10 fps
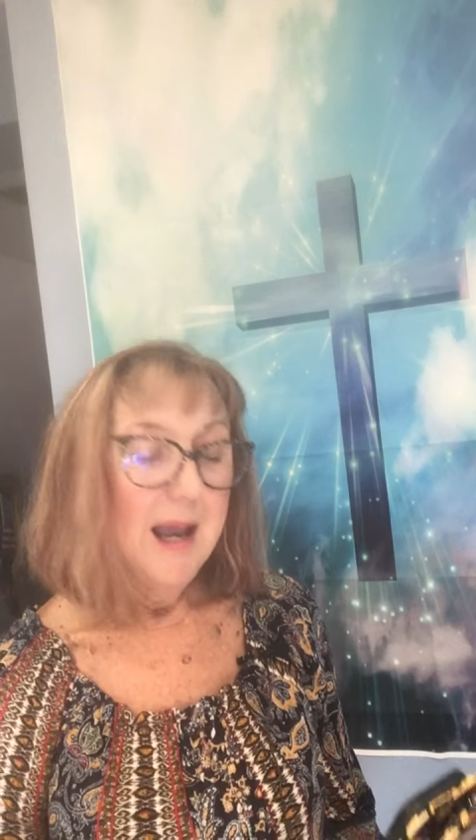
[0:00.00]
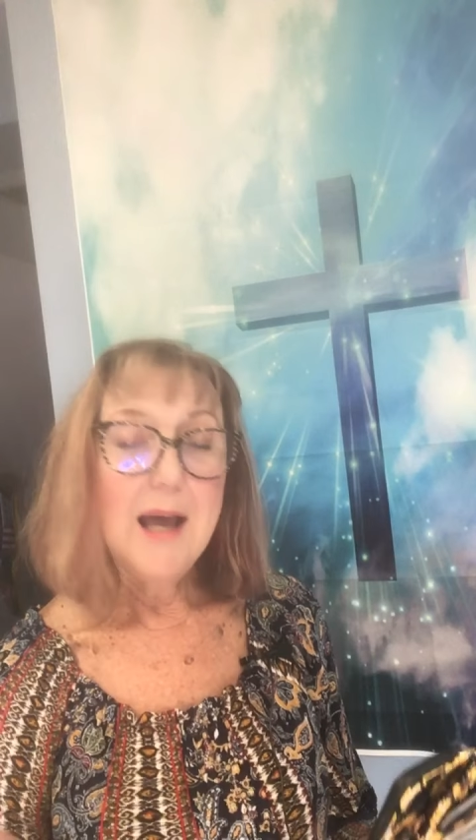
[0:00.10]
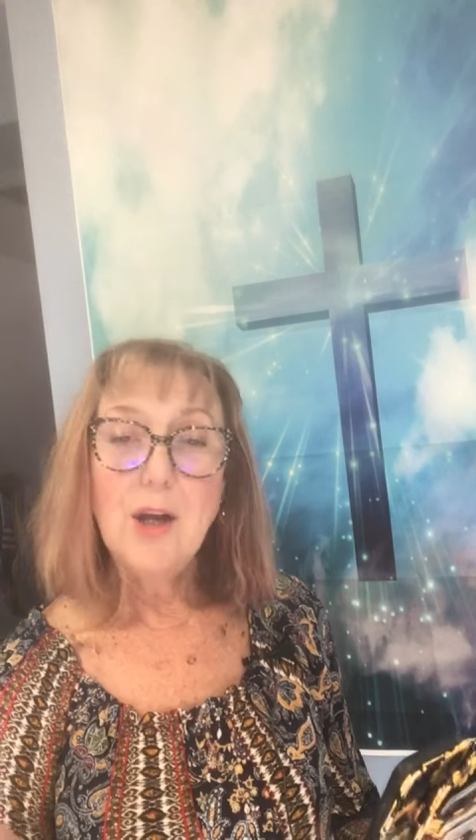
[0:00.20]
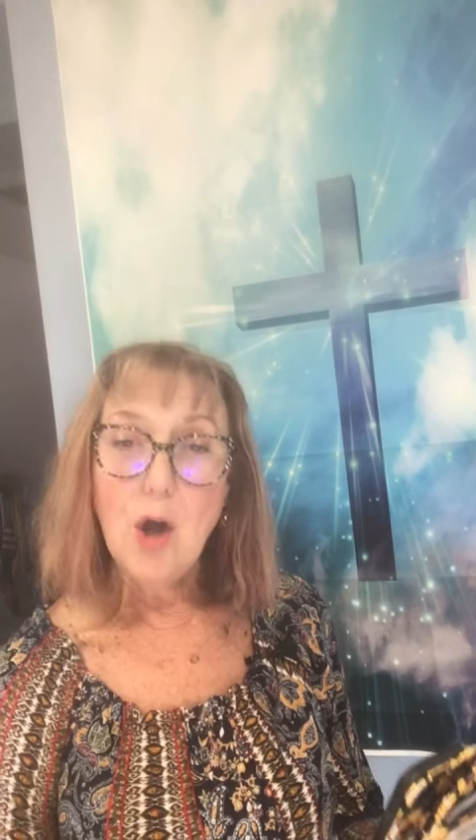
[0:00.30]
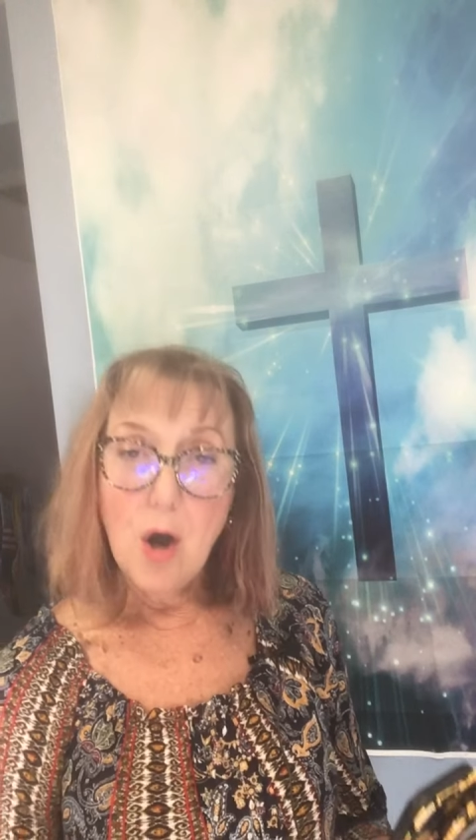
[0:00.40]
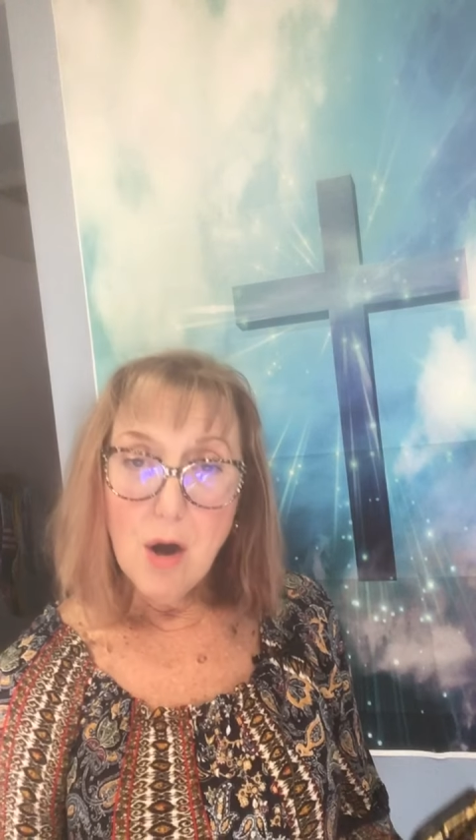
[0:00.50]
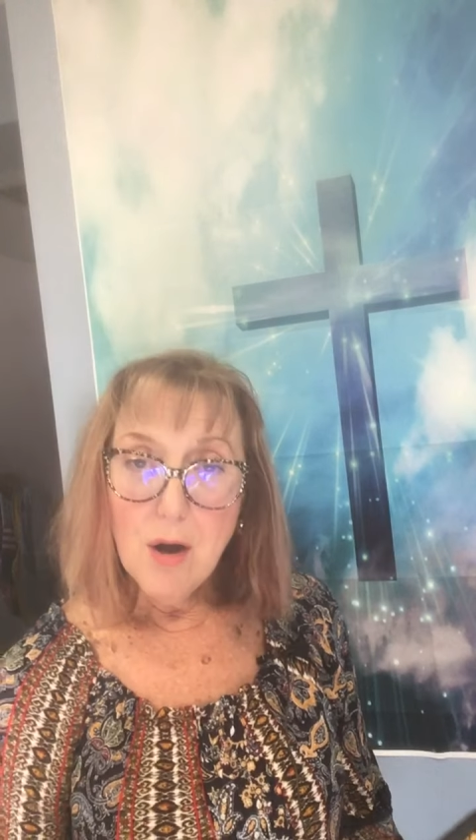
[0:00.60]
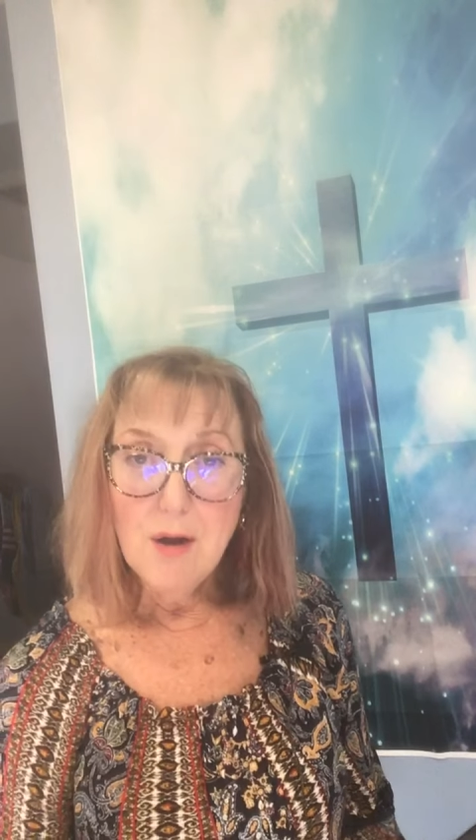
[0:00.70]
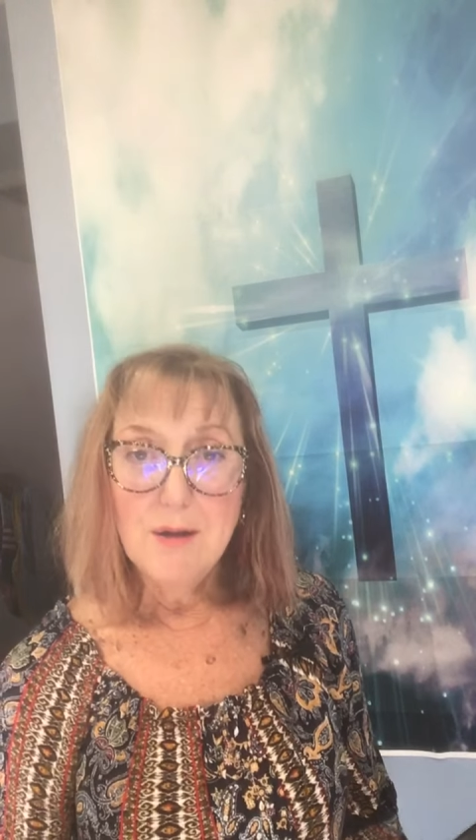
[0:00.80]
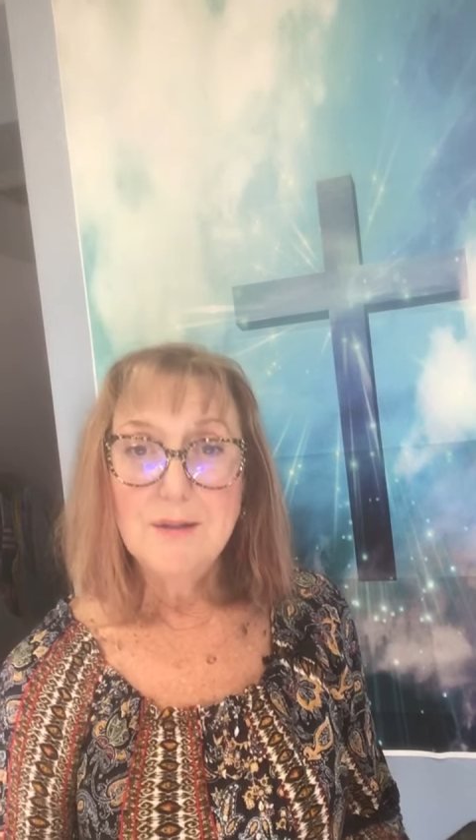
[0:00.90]
and
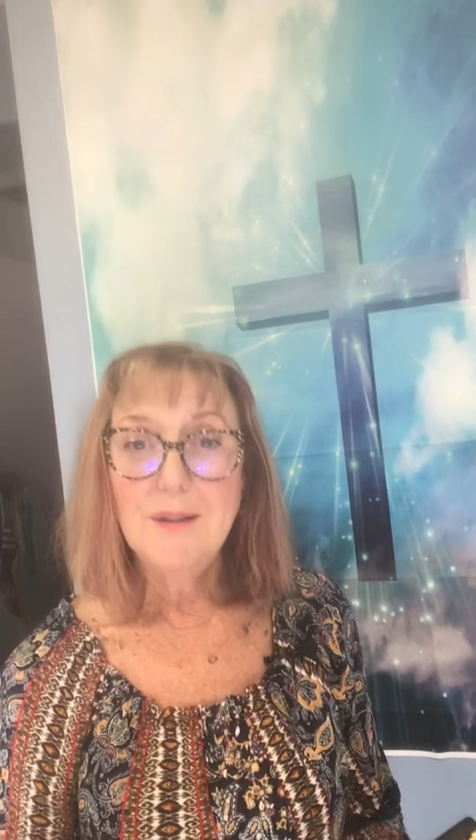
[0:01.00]
awe,